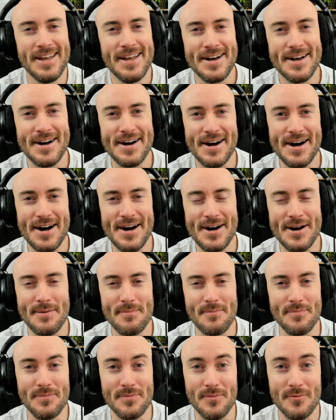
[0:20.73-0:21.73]

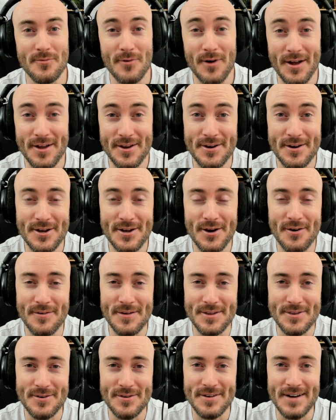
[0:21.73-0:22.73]
while you're
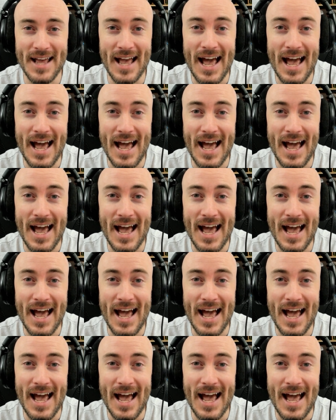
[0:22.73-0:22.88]
going through and